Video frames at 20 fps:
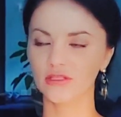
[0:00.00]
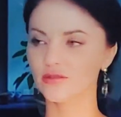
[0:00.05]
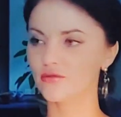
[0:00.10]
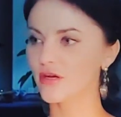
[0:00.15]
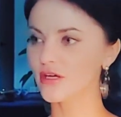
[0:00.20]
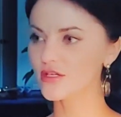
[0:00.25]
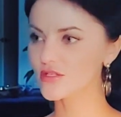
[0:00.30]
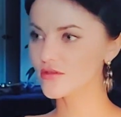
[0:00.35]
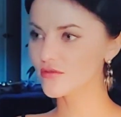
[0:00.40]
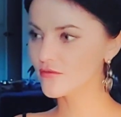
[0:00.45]
In
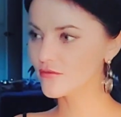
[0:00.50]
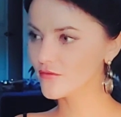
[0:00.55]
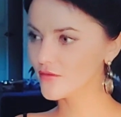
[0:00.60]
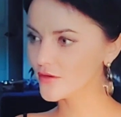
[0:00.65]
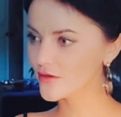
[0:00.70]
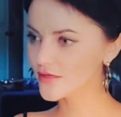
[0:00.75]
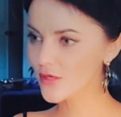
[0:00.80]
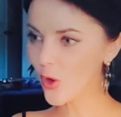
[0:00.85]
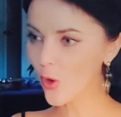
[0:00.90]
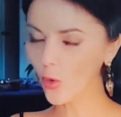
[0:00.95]
Russia,
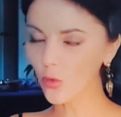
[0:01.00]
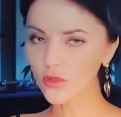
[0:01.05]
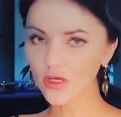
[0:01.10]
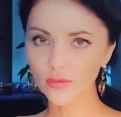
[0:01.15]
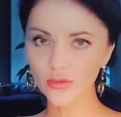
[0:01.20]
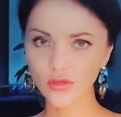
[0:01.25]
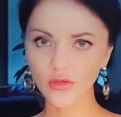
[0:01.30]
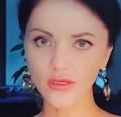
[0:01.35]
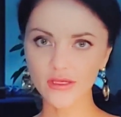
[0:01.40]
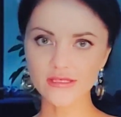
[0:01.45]
there is a whole
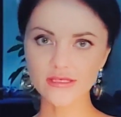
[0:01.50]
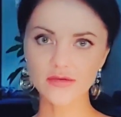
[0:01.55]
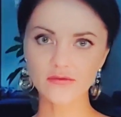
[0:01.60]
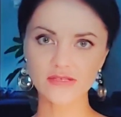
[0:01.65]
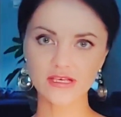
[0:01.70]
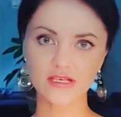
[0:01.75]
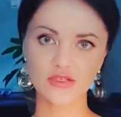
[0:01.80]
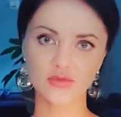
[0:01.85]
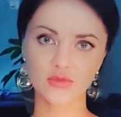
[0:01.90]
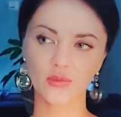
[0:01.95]
community of
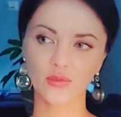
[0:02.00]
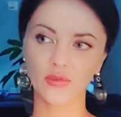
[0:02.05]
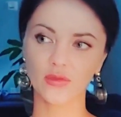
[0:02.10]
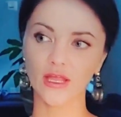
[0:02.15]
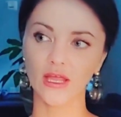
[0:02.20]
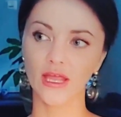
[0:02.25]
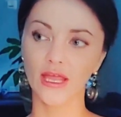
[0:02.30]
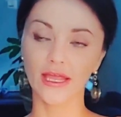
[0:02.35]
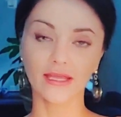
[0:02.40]
such people.